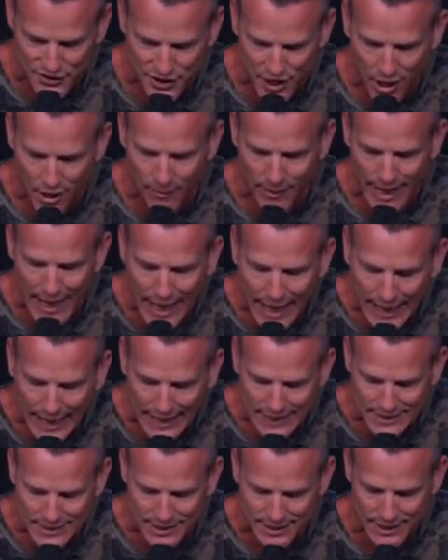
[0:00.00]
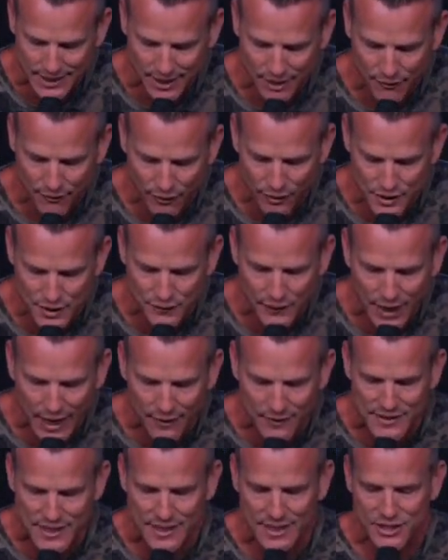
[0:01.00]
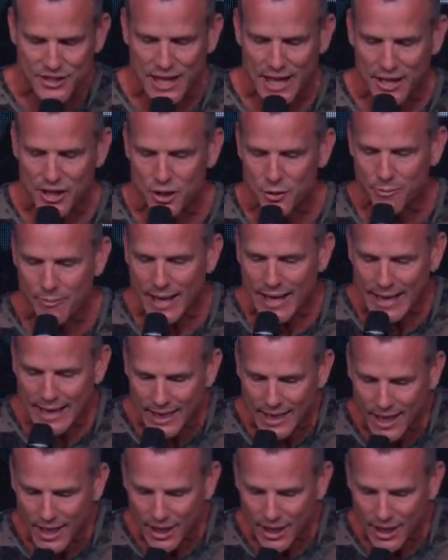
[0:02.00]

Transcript: Psalm 8, verse 5 says, Yet you made